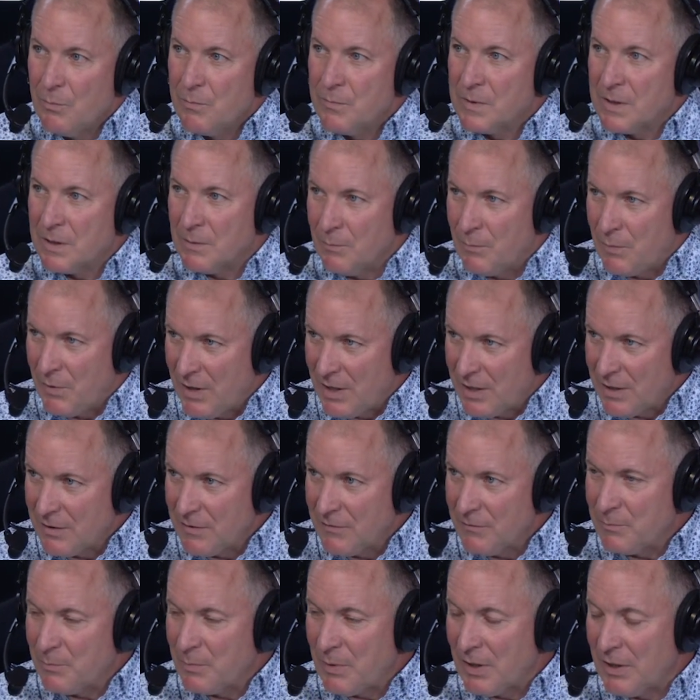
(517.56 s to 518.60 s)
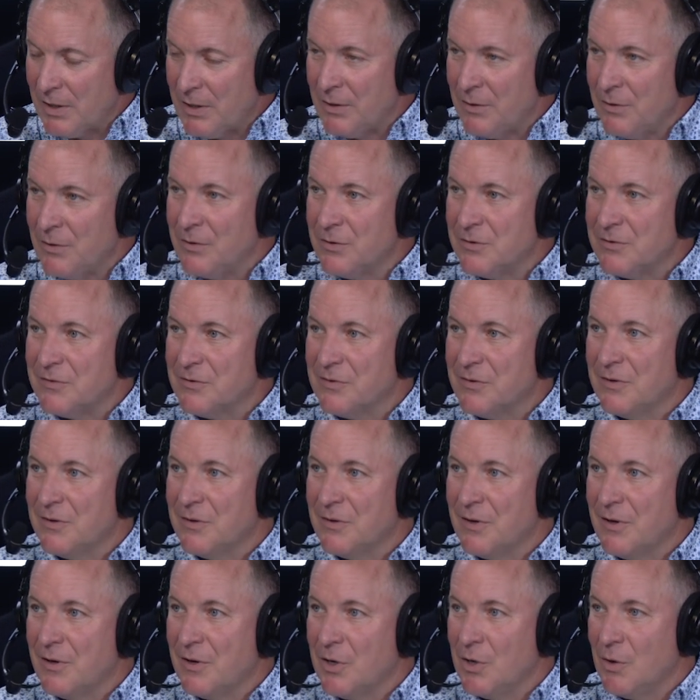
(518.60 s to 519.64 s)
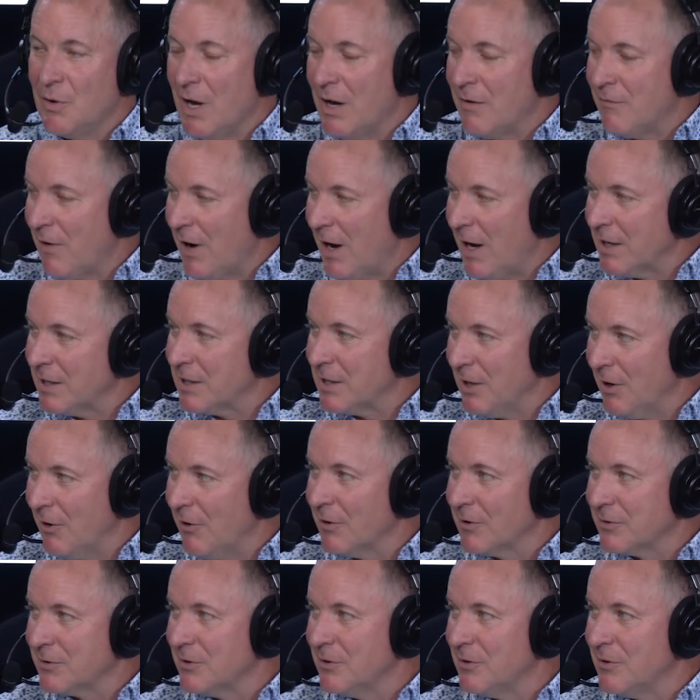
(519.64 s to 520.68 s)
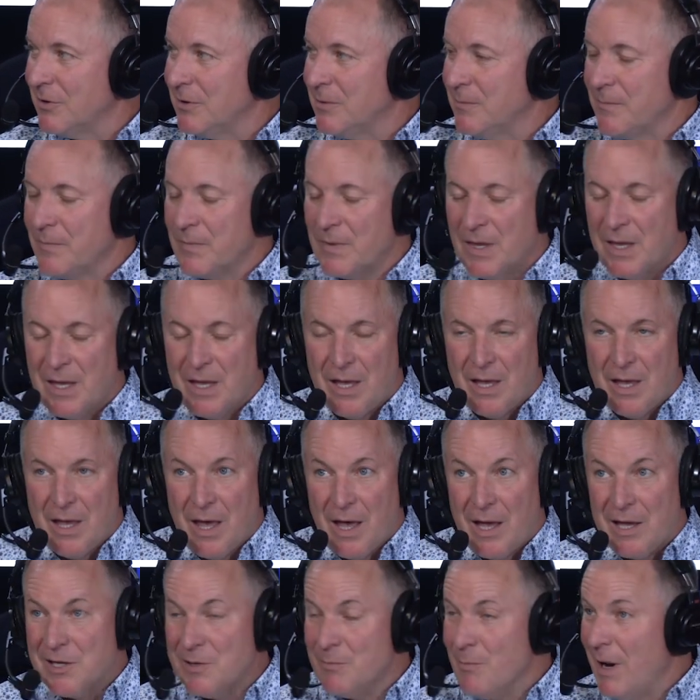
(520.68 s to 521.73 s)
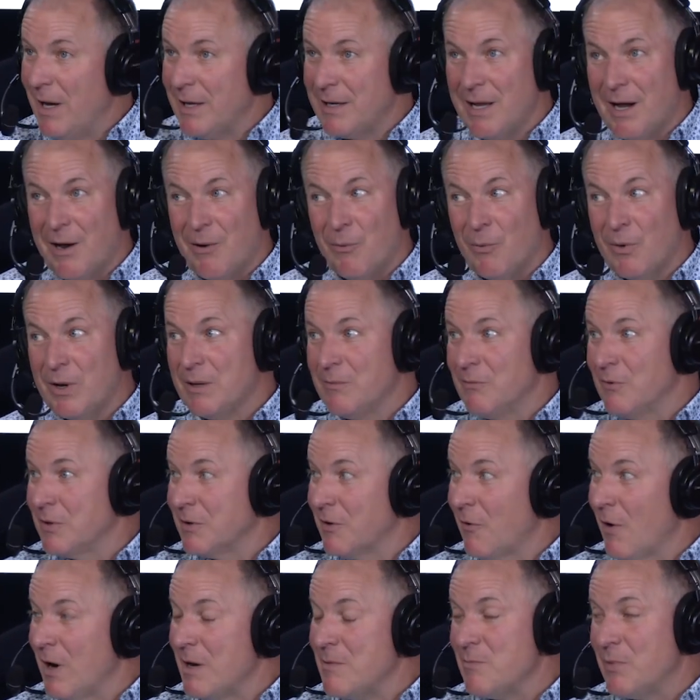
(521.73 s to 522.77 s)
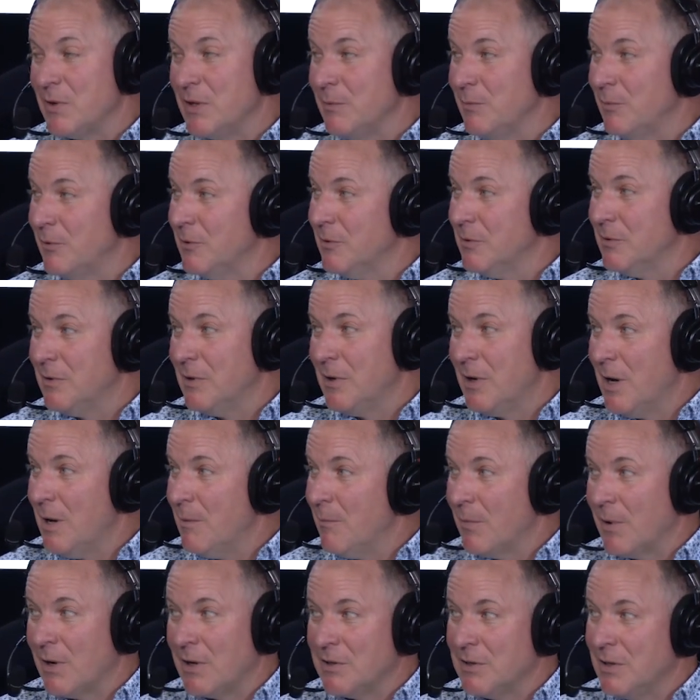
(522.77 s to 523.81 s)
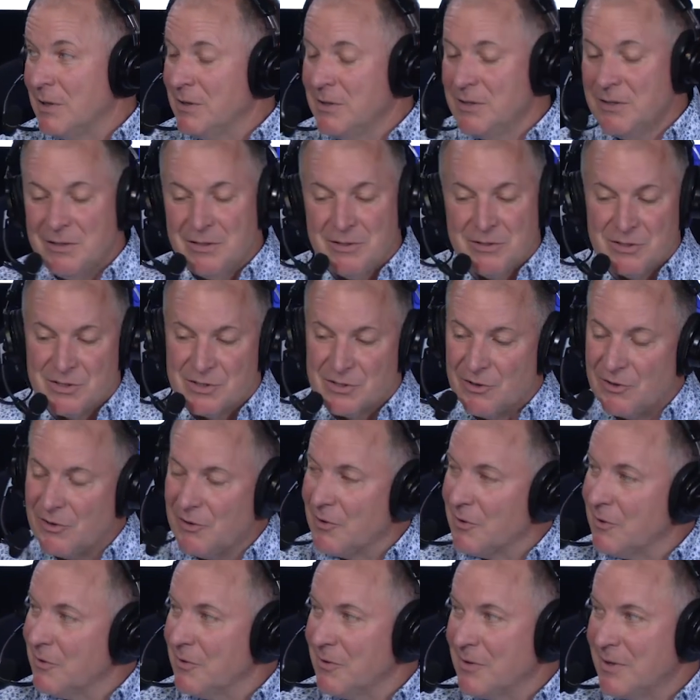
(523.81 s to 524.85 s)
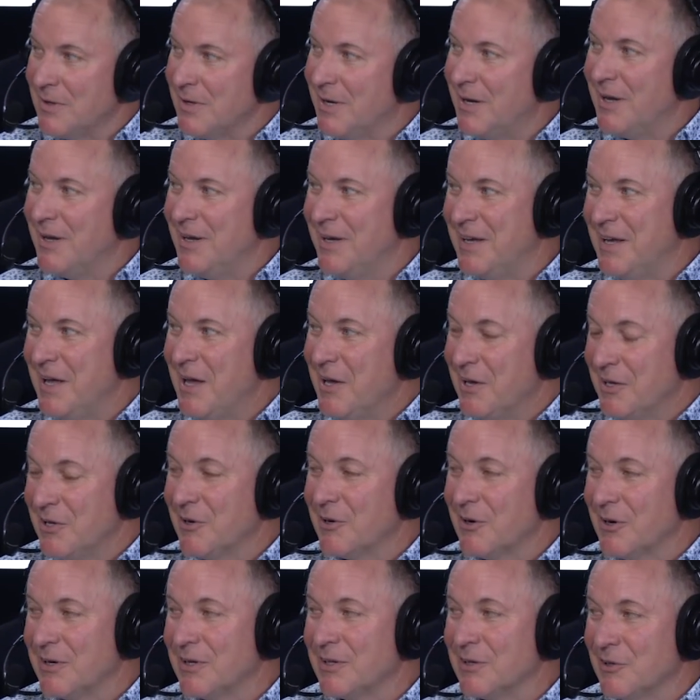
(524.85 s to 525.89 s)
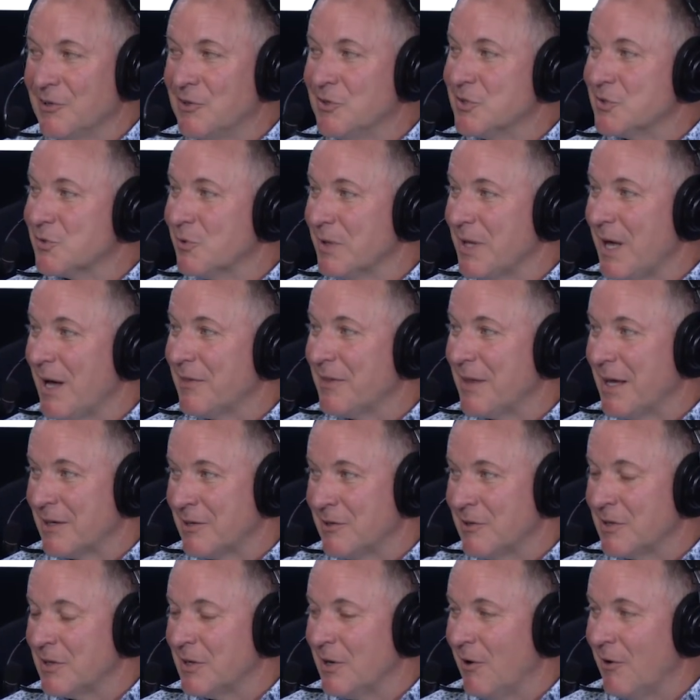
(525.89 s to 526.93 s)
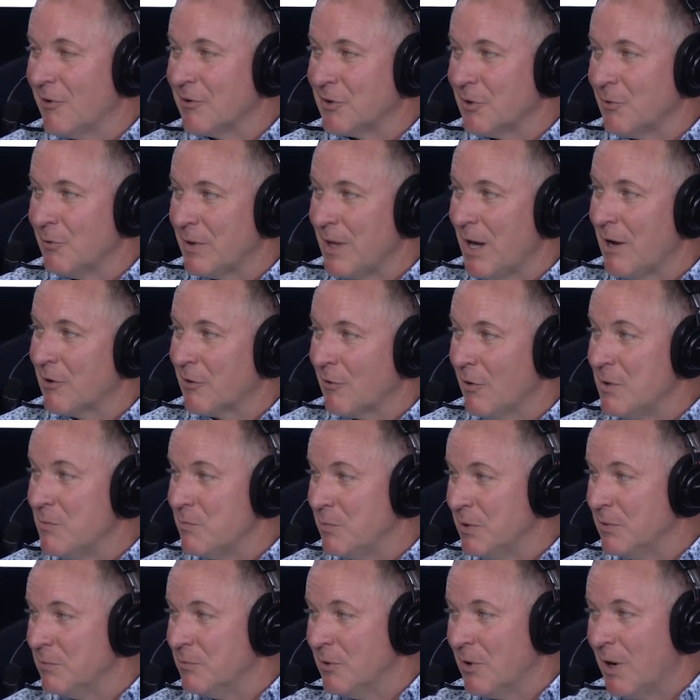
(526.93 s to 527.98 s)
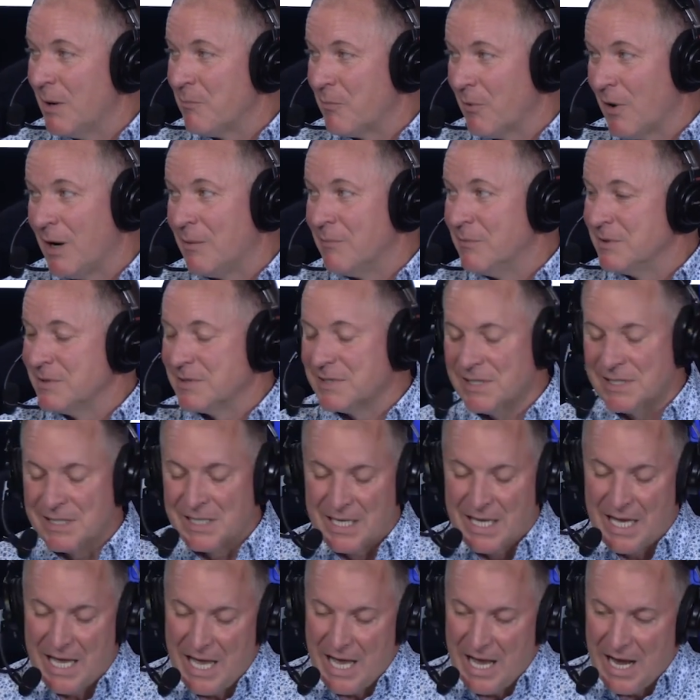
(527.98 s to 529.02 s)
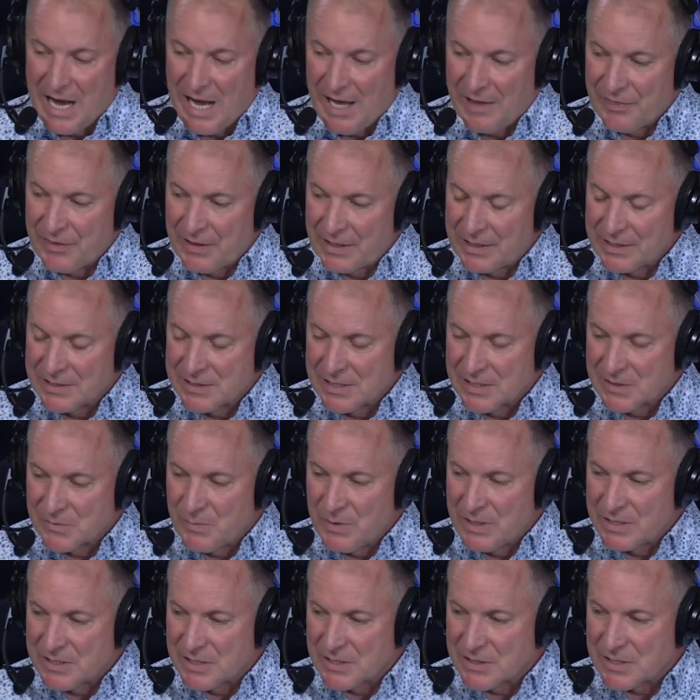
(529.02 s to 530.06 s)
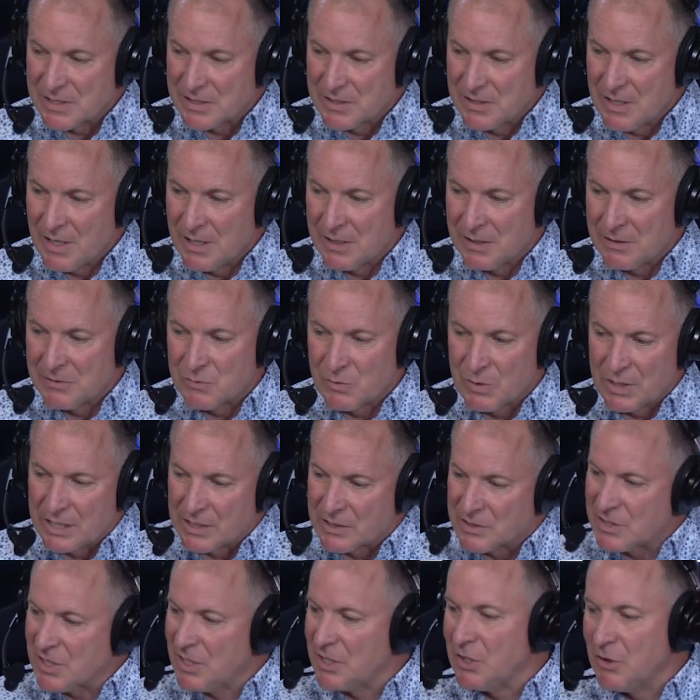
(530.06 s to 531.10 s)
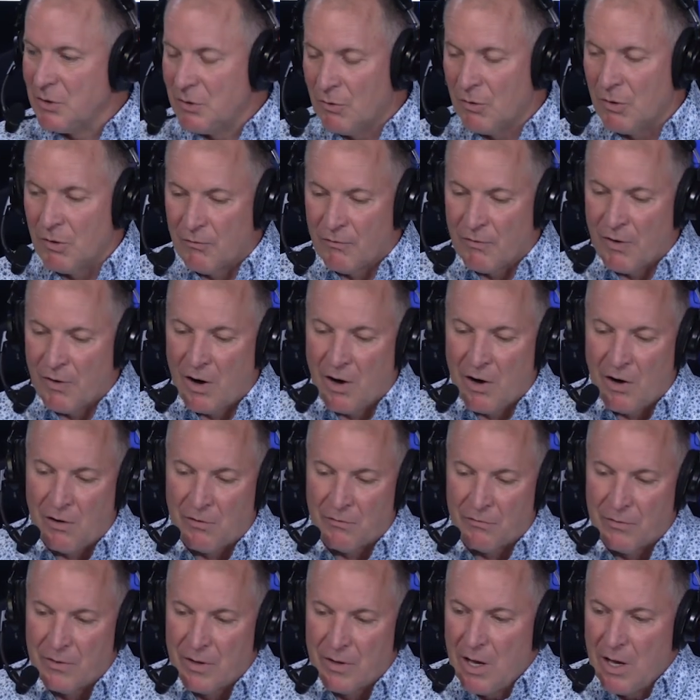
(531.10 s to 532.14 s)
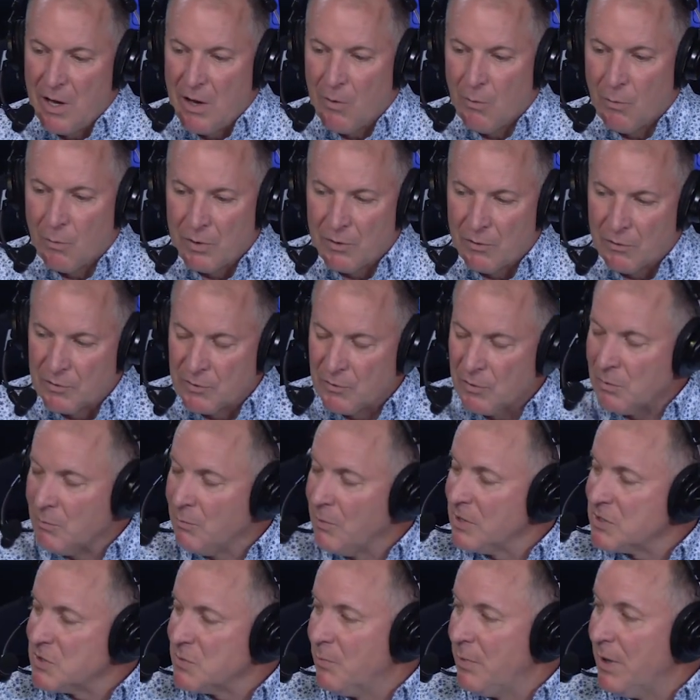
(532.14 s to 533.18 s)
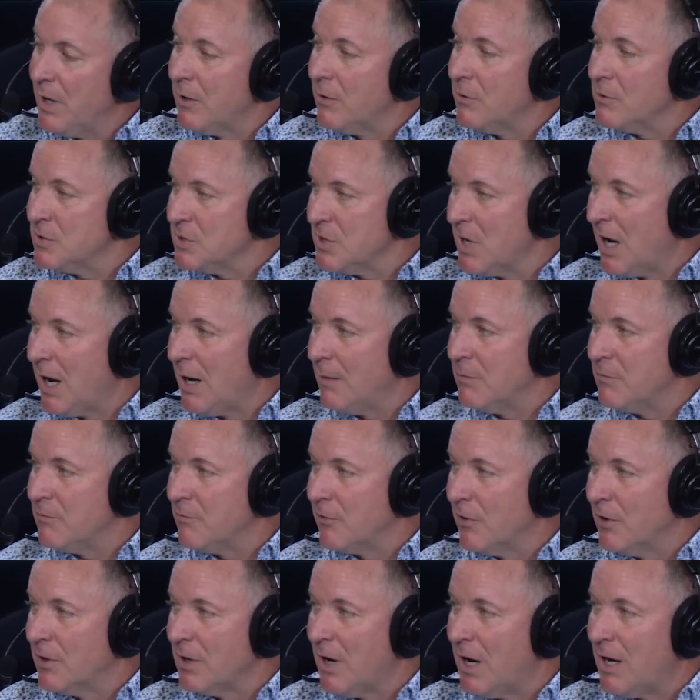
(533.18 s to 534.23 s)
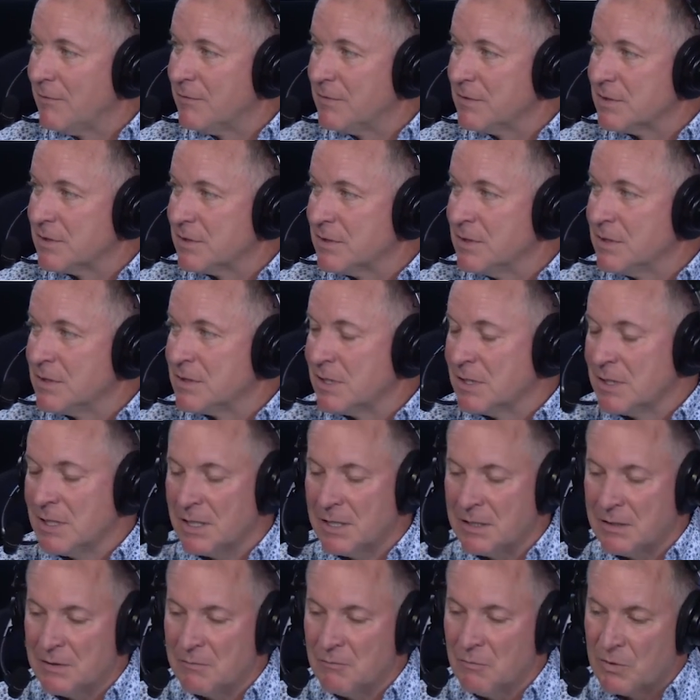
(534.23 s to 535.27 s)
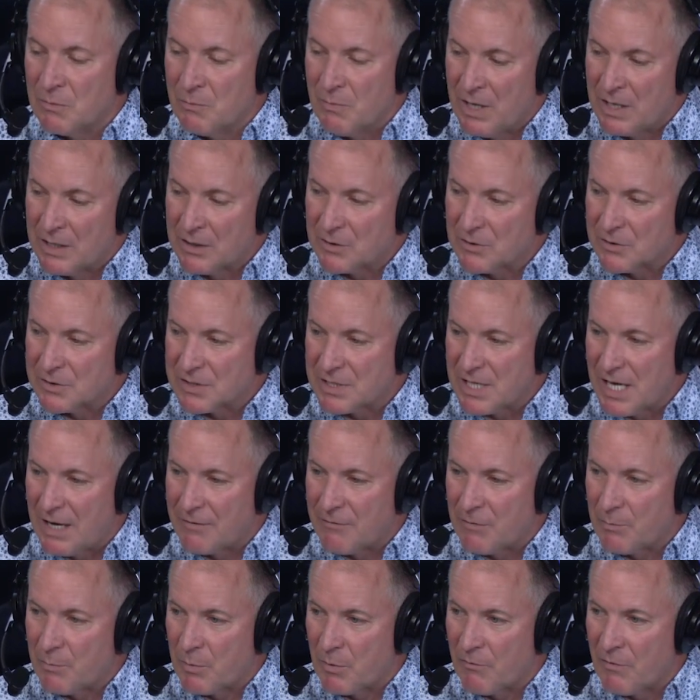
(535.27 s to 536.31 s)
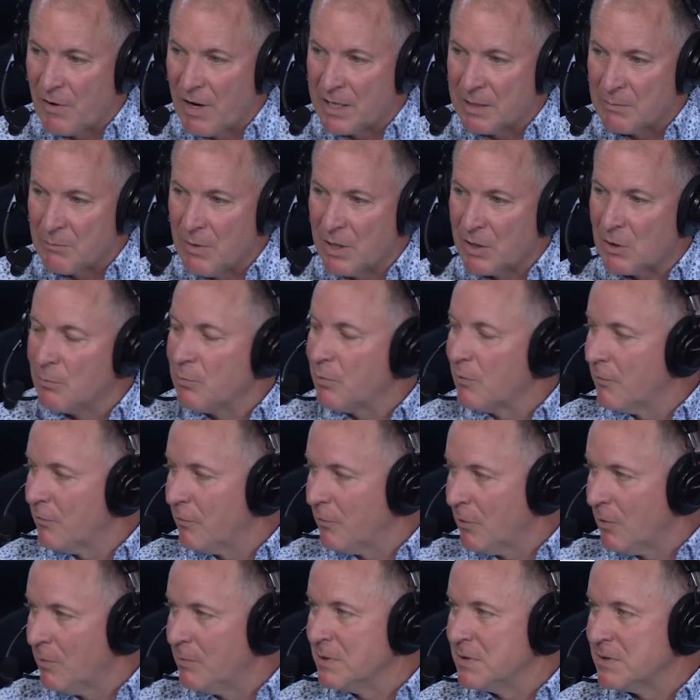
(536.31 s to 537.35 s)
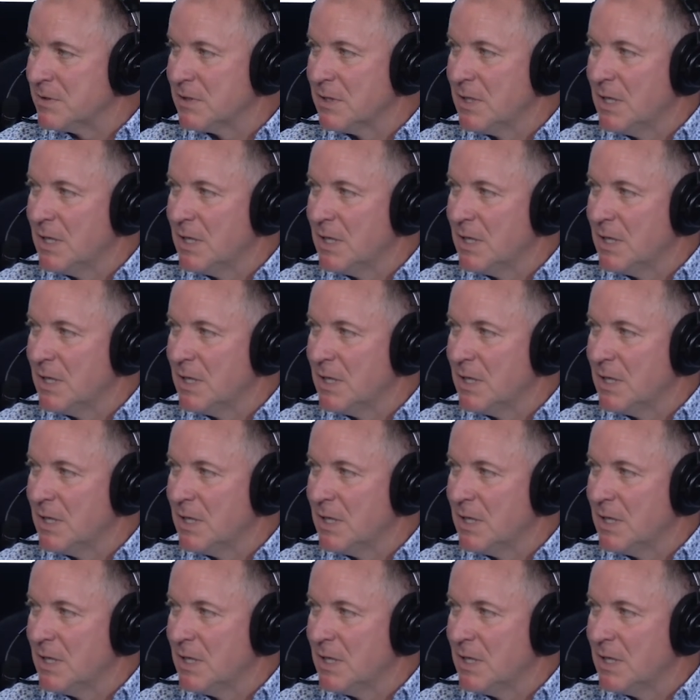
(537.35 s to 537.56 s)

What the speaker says: competitive players who have high character. You might not win with great people, but you sure you're going to lose without that good character, without great people, I promise. And I think as this business, as we continue to evolve, we are doing a much better job in front offices and with medical staff of providing mental performance